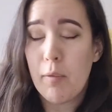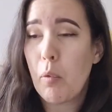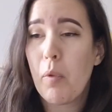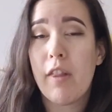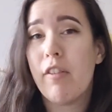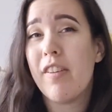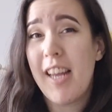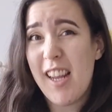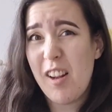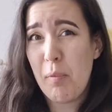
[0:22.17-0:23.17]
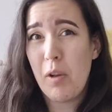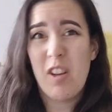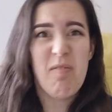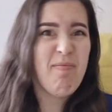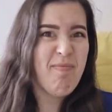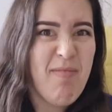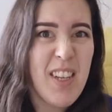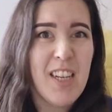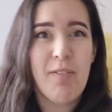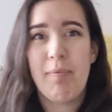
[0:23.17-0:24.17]
but whether it's edible,
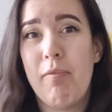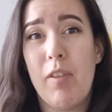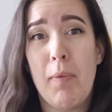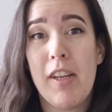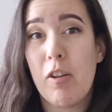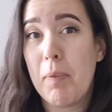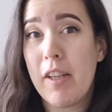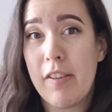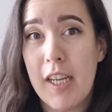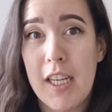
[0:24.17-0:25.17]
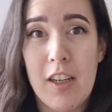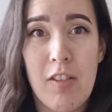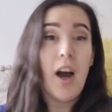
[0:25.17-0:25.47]
remains to be seen.